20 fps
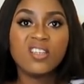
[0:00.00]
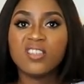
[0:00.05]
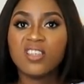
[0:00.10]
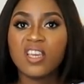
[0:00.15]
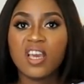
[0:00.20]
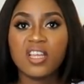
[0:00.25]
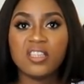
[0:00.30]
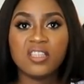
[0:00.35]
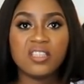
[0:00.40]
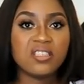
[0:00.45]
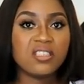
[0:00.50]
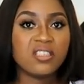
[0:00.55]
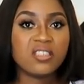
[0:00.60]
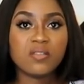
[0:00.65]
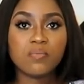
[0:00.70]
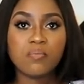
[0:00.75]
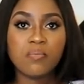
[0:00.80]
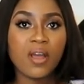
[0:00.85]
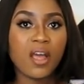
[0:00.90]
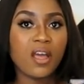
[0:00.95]
yeah this
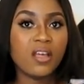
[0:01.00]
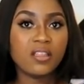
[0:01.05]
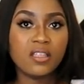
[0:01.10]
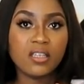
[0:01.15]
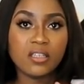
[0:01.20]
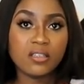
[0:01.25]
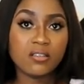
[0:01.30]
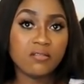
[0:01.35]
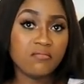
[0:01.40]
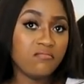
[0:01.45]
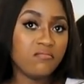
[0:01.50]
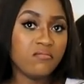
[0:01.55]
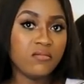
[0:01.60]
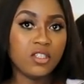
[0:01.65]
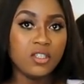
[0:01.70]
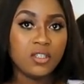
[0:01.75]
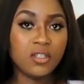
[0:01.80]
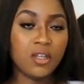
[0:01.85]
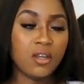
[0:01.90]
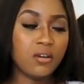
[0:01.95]
is better than
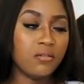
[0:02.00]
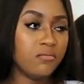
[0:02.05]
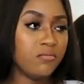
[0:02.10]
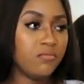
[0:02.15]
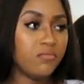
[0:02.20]
you know